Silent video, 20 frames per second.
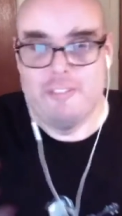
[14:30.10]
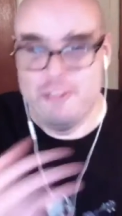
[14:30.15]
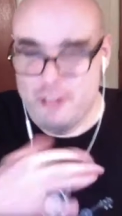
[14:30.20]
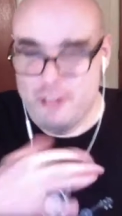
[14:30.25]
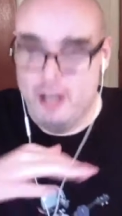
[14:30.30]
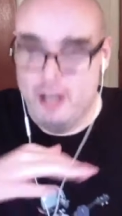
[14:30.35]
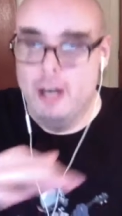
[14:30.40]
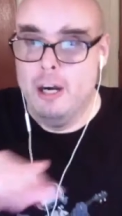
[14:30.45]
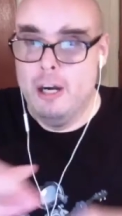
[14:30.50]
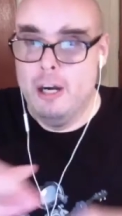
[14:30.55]
the
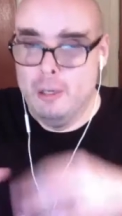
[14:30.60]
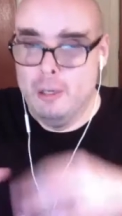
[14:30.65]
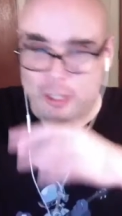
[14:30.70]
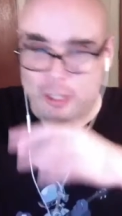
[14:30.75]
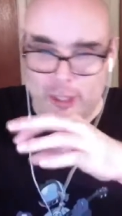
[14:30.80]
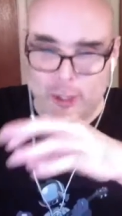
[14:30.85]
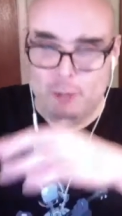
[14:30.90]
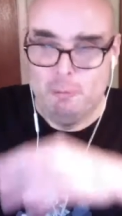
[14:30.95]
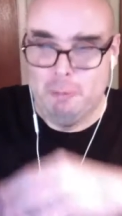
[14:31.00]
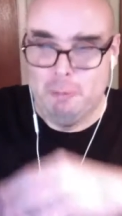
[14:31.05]

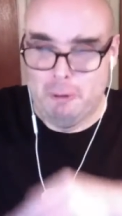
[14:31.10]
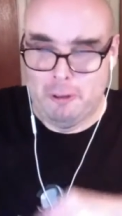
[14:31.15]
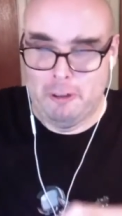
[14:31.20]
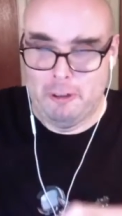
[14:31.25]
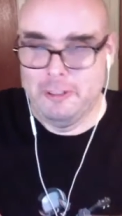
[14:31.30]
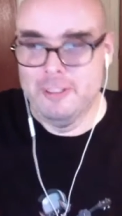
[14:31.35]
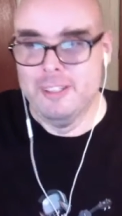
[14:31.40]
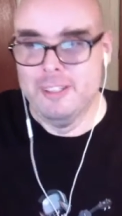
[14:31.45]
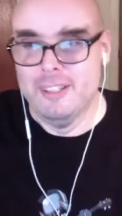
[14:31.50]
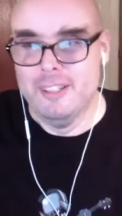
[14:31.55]
oh
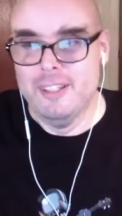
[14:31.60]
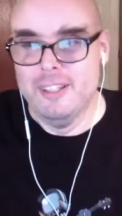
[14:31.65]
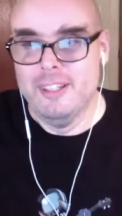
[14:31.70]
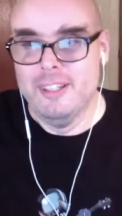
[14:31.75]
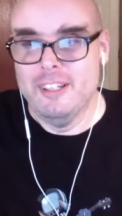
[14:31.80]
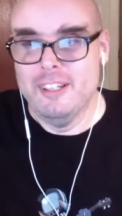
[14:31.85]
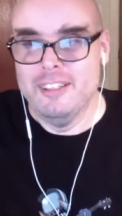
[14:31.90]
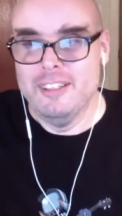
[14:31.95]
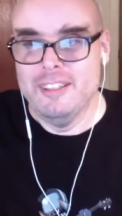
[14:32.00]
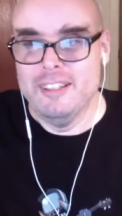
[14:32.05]
part,
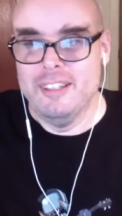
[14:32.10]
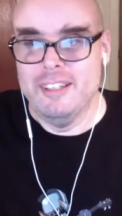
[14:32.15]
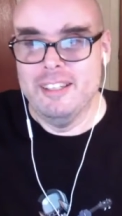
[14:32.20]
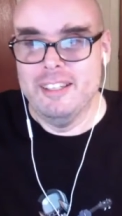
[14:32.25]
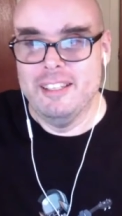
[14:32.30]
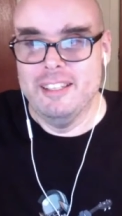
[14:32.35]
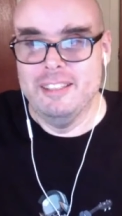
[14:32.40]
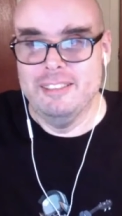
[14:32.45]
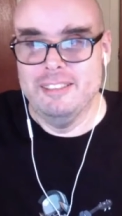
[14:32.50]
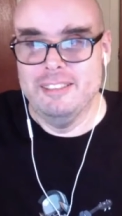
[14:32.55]

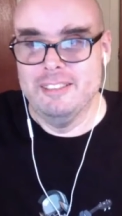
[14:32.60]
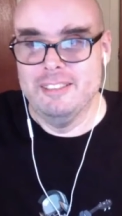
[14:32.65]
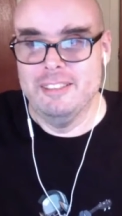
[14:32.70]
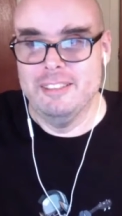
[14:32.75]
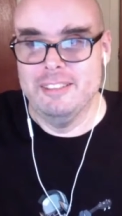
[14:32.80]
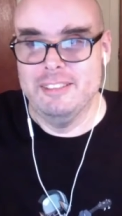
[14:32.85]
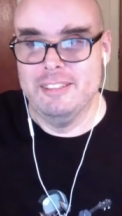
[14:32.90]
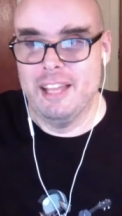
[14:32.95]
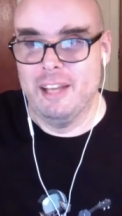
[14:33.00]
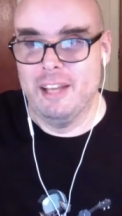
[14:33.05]
he
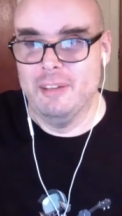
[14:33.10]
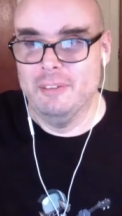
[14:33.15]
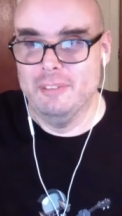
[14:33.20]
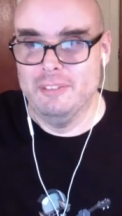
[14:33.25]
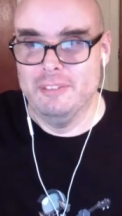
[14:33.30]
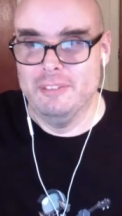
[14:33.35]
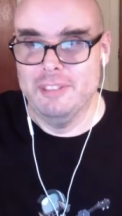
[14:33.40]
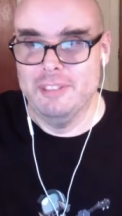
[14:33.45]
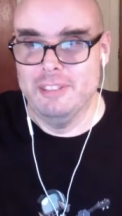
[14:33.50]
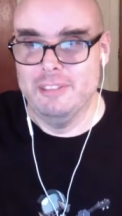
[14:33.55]

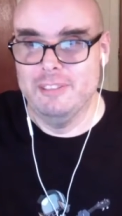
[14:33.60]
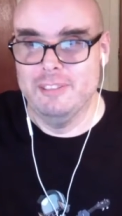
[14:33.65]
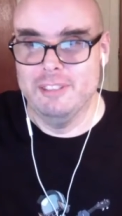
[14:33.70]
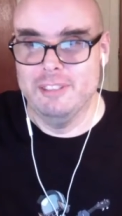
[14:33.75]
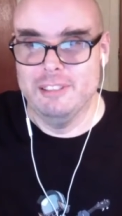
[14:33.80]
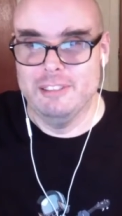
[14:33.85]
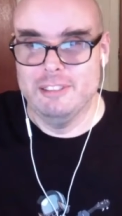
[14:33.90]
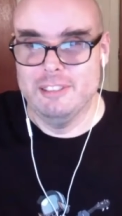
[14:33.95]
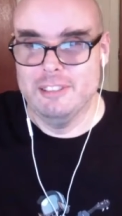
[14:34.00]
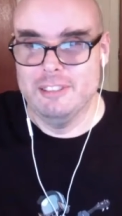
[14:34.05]
sounds it's
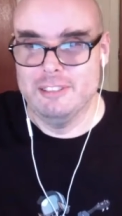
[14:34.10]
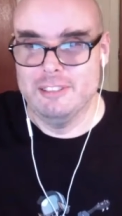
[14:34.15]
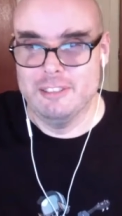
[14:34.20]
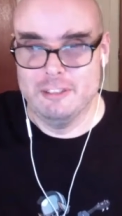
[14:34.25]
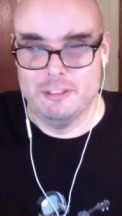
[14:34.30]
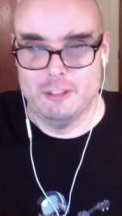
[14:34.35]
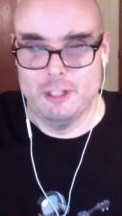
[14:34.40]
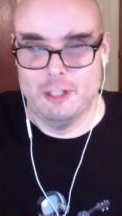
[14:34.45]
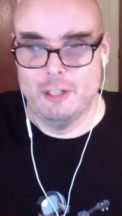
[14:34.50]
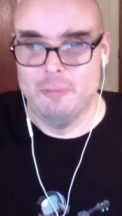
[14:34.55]
just
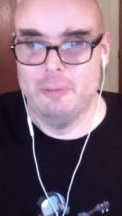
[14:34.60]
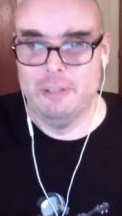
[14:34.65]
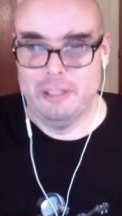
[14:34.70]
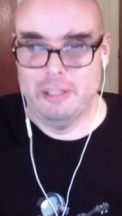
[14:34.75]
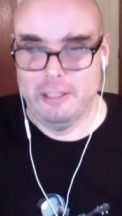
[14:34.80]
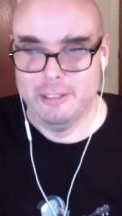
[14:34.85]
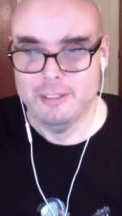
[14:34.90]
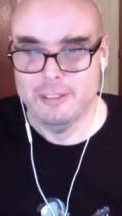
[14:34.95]
disturbing.